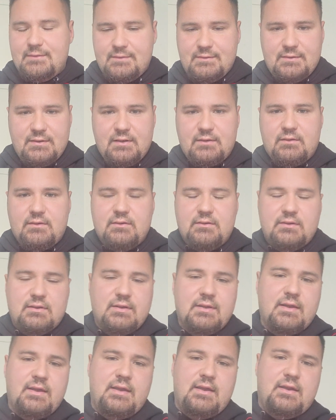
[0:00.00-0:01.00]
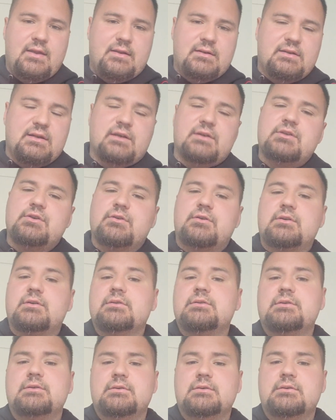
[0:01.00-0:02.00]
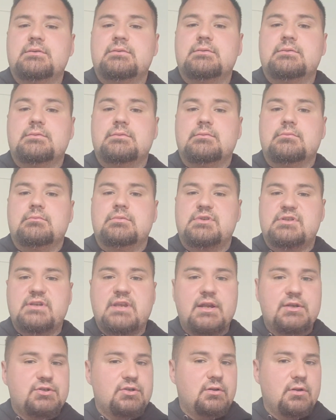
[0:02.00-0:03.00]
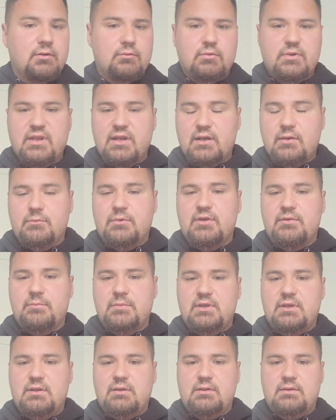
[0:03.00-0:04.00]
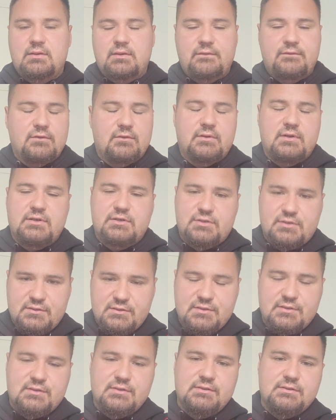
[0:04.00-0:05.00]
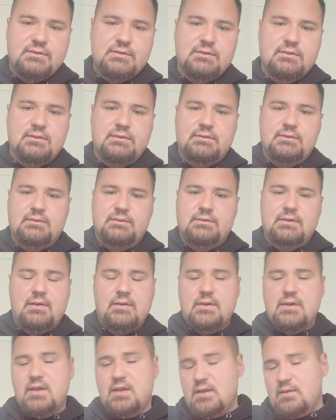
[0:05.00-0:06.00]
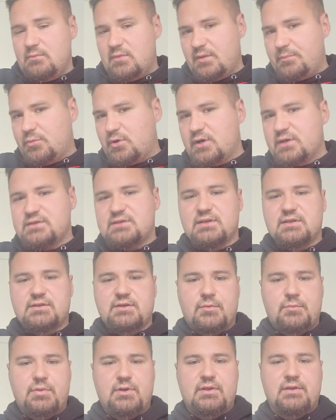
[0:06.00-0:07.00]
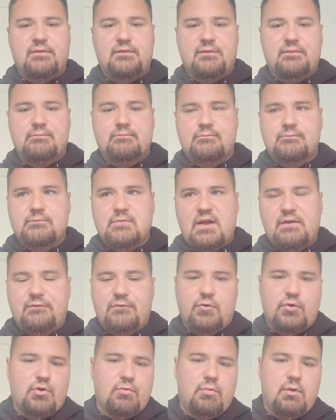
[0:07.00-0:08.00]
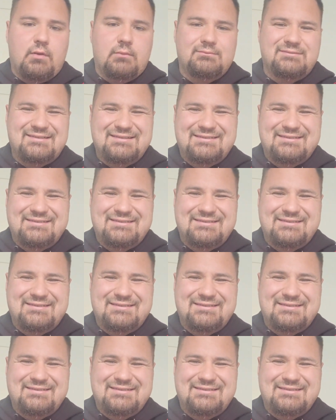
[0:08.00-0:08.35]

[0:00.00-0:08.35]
And there you could schedule a reading with me if you're interested. My prices are pretty affordable.